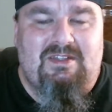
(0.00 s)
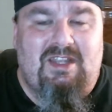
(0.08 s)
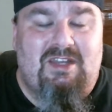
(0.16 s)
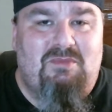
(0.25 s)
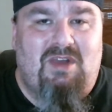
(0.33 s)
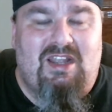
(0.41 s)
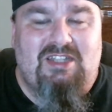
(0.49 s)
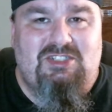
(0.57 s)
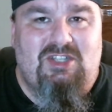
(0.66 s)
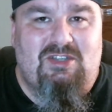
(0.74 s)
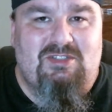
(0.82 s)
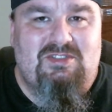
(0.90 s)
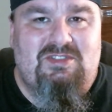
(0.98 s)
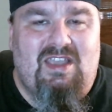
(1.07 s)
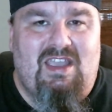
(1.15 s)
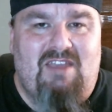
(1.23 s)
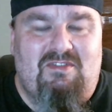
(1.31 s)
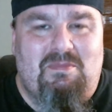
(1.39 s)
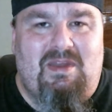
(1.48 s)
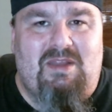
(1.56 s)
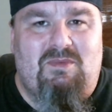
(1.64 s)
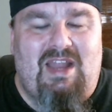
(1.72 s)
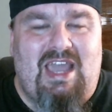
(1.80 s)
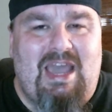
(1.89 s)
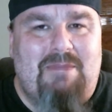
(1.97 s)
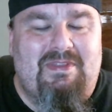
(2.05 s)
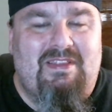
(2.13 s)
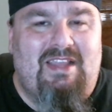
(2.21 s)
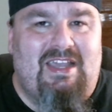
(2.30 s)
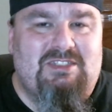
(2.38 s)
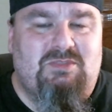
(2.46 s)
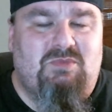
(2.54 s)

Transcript: Daniel Bryan shows everybody what happened last